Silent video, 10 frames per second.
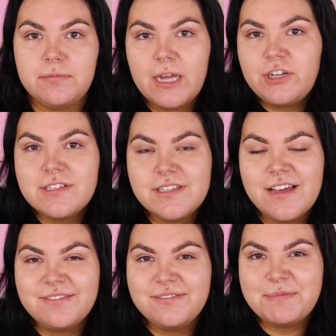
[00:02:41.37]
just
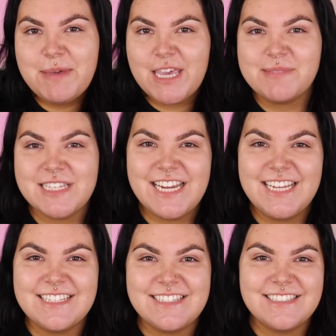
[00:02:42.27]
love making
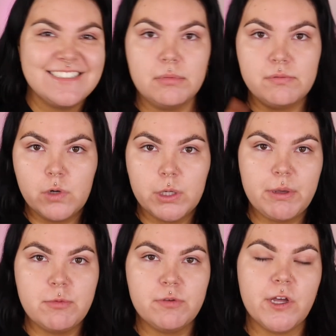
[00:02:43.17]
mistakes. Before we
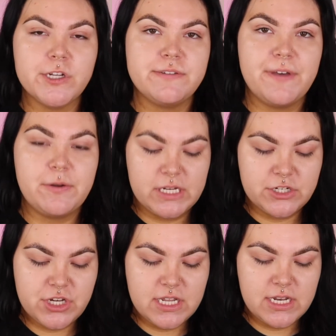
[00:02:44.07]
move on to
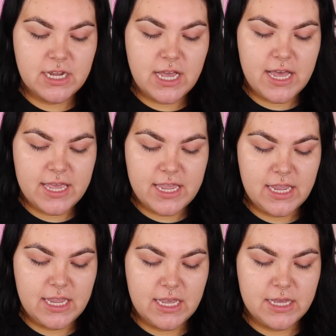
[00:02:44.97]
foundation,
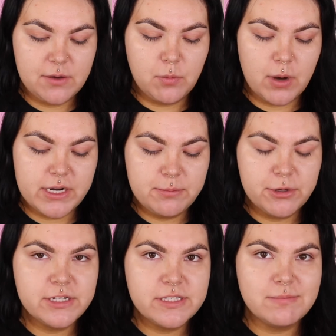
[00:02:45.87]
I wanted to
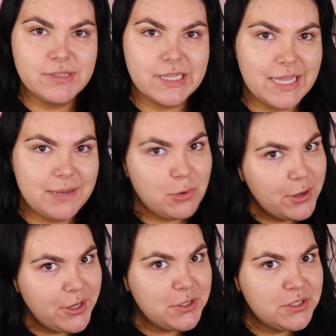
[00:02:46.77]
put on some lip
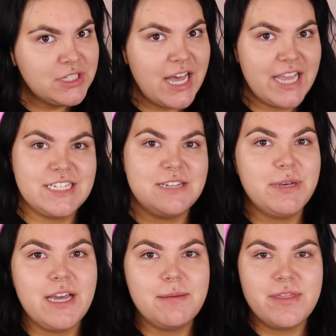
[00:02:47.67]
oil. I did
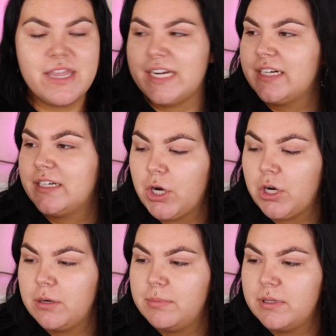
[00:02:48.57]
pick up their
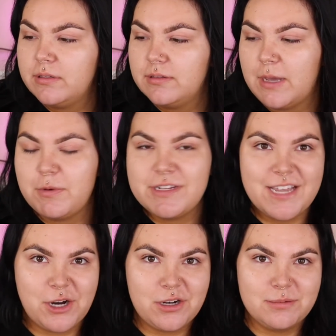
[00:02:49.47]
Herb
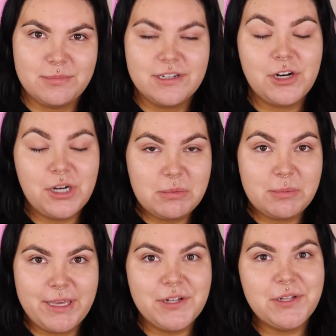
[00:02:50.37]

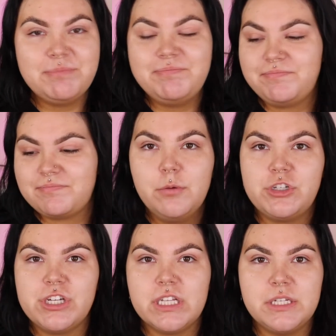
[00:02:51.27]
Appeal,
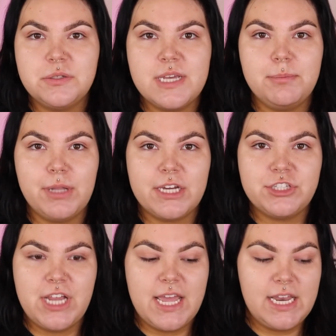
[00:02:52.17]
which includes a
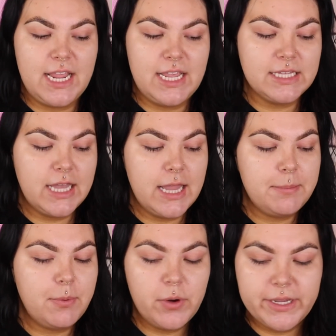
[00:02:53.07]
blush and a
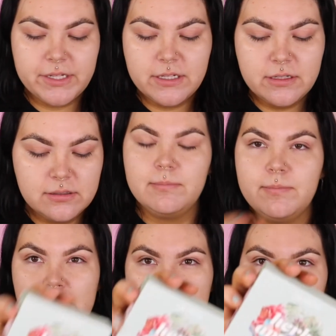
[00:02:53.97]
lip oil. The